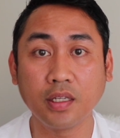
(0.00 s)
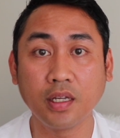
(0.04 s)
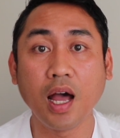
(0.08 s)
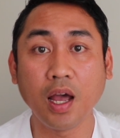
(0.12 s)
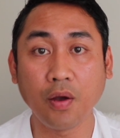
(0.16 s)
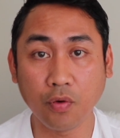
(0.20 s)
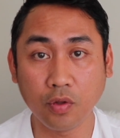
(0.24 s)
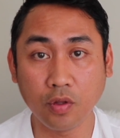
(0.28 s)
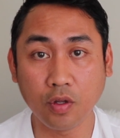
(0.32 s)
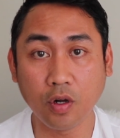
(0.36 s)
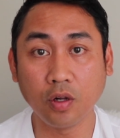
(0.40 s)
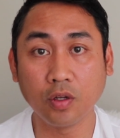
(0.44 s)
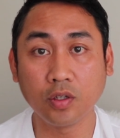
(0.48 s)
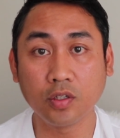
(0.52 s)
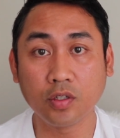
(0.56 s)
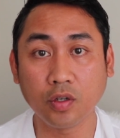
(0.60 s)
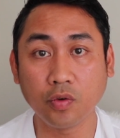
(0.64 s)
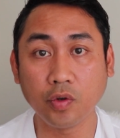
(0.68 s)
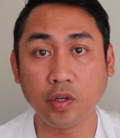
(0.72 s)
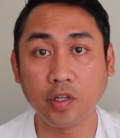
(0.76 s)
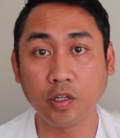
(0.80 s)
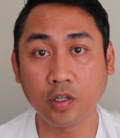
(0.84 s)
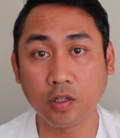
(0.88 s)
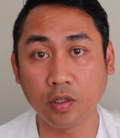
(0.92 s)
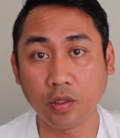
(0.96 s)
I would also
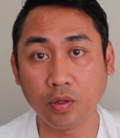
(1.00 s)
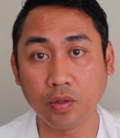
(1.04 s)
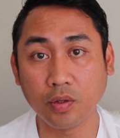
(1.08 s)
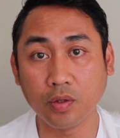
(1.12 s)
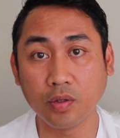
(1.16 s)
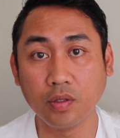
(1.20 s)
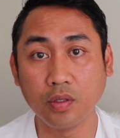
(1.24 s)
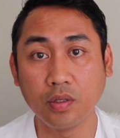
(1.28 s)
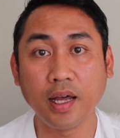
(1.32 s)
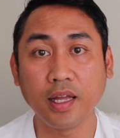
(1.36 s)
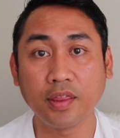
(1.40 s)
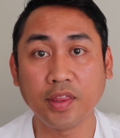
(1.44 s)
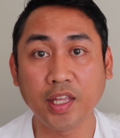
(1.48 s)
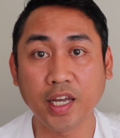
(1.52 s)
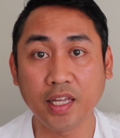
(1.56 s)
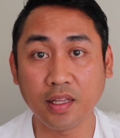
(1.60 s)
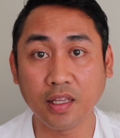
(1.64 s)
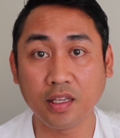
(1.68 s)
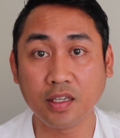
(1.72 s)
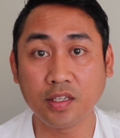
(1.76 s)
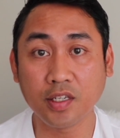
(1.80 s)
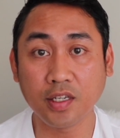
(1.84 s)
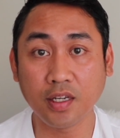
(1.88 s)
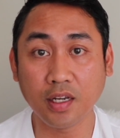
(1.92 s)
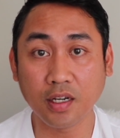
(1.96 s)
include a
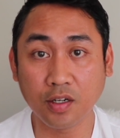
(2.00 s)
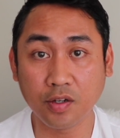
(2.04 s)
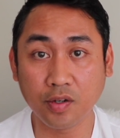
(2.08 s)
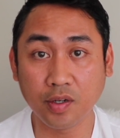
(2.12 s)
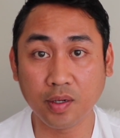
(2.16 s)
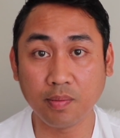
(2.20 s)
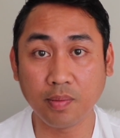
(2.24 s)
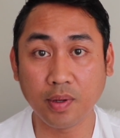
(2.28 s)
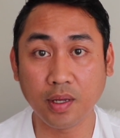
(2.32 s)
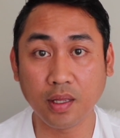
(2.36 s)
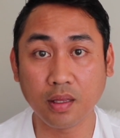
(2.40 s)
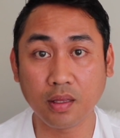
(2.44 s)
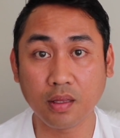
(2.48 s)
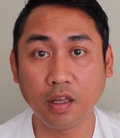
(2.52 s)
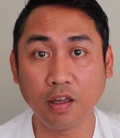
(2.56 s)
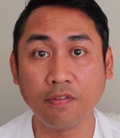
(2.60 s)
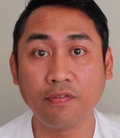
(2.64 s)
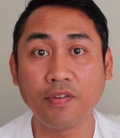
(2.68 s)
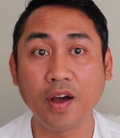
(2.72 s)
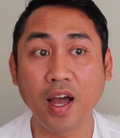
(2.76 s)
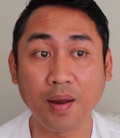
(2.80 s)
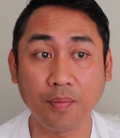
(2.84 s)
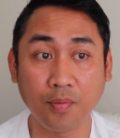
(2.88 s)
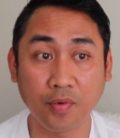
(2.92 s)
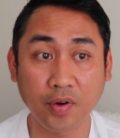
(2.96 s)
tenancy agreement
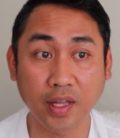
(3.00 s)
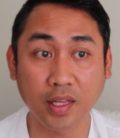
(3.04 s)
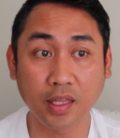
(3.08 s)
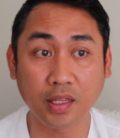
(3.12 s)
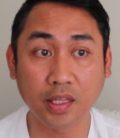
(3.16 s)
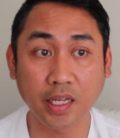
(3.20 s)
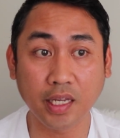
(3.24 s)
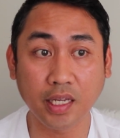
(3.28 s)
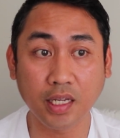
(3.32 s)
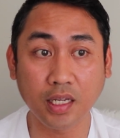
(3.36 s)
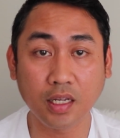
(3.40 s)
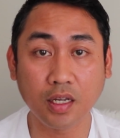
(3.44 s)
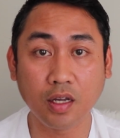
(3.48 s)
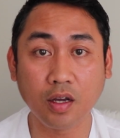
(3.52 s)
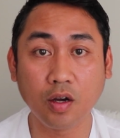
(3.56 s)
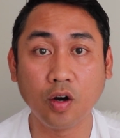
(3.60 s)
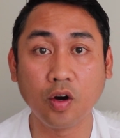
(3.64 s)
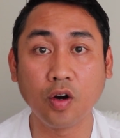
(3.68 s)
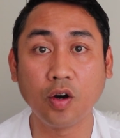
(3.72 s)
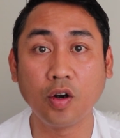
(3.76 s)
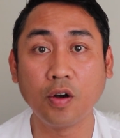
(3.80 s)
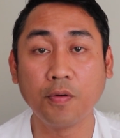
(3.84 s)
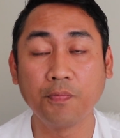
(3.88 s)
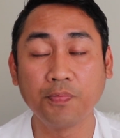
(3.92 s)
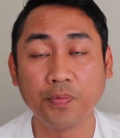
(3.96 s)
if I'm renting,
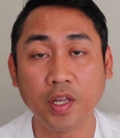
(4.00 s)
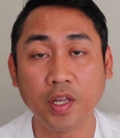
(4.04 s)
or